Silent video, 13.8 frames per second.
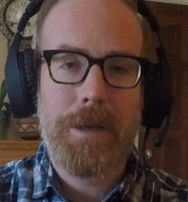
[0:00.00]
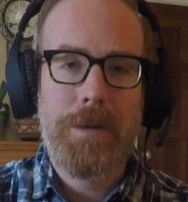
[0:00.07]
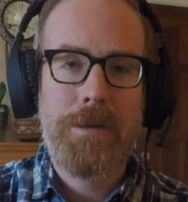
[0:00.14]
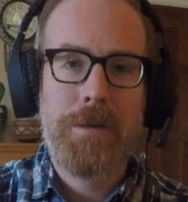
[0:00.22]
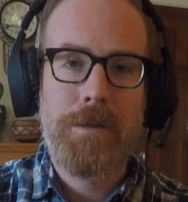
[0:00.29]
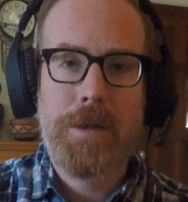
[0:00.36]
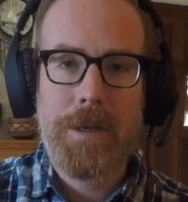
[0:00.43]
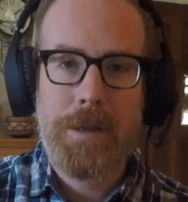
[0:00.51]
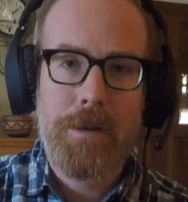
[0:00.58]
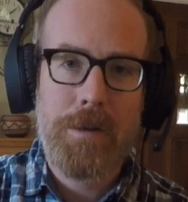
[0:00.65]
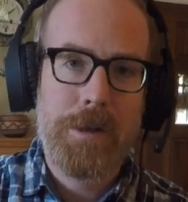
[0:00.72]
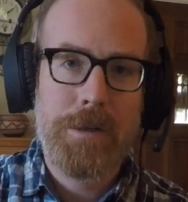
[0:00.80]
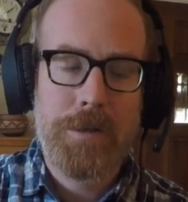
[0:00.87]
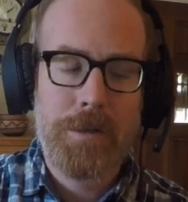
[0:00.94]
do you think you
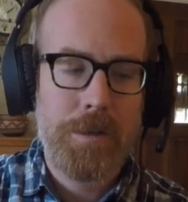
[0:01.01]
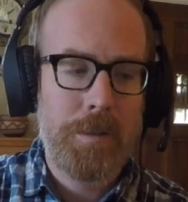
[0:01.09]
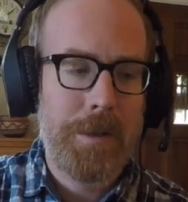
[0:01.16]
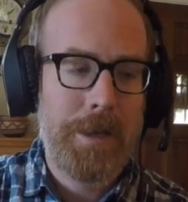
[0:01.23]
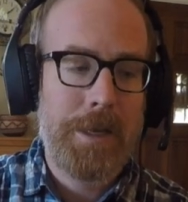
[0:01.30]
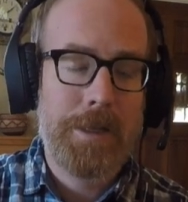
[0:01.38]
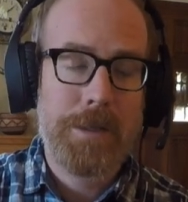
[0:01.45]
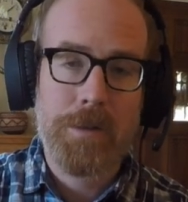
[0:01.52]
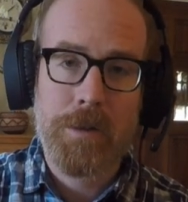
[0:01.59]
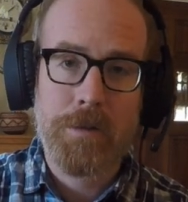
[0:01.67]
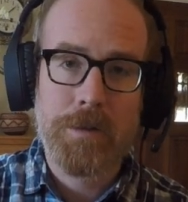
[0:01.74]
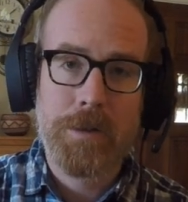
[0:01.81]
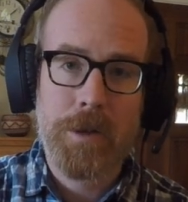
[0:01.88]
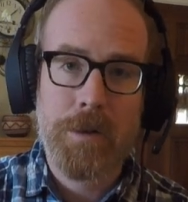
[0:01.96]
could do each of
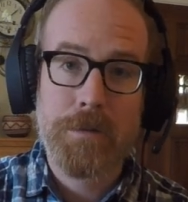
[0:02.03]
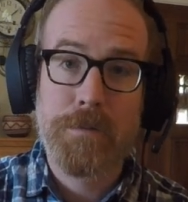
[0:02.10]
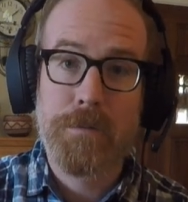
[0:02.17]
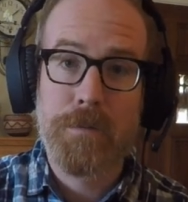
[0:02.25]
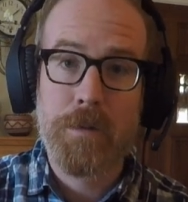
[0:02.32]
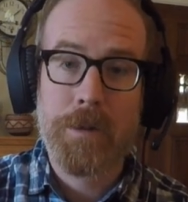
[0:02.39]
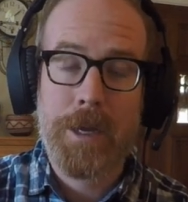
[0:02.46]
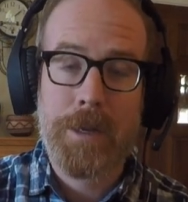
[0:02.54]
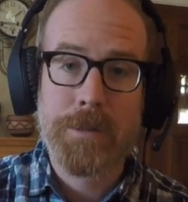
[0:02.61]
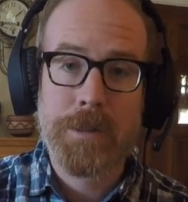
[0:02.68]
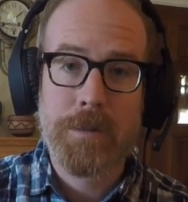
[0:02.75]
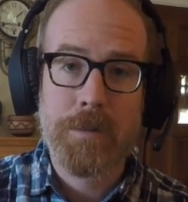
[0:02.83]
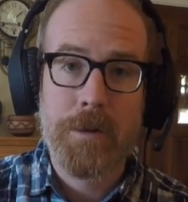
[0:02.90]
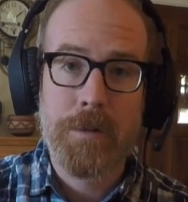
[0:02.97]
those notes four times
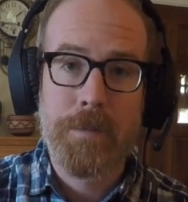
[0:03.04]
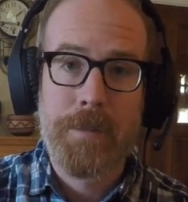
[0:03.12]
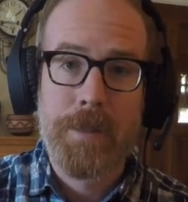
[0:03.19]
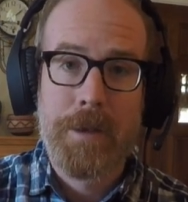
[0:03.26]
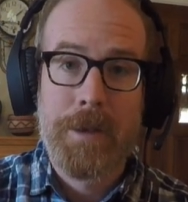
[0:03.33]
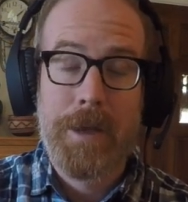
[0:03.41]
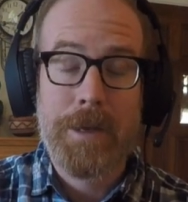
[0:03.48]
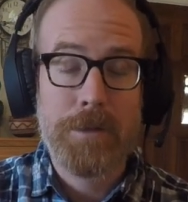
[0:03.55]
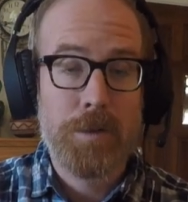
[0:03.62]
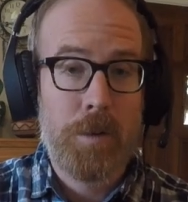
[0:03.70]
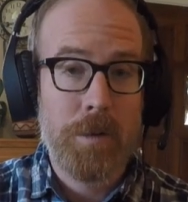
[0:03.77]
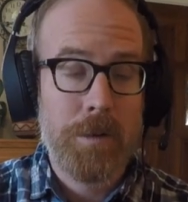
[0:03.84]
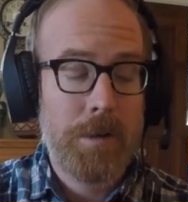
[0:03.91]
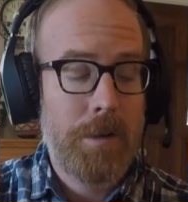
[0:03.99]
in a row as
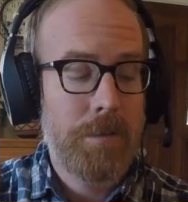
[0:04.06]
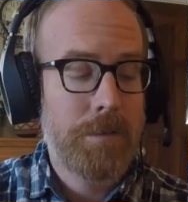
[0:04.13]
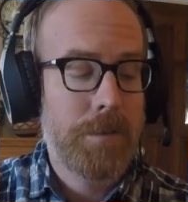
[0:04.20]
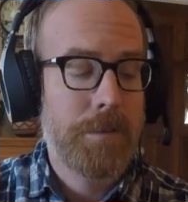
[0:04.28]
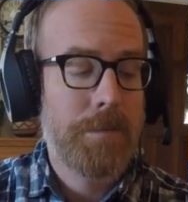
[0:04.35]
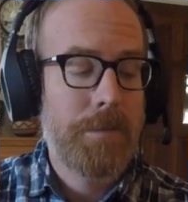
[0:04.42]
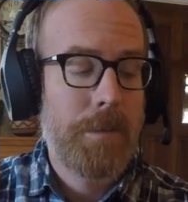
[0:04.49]
quarter notes?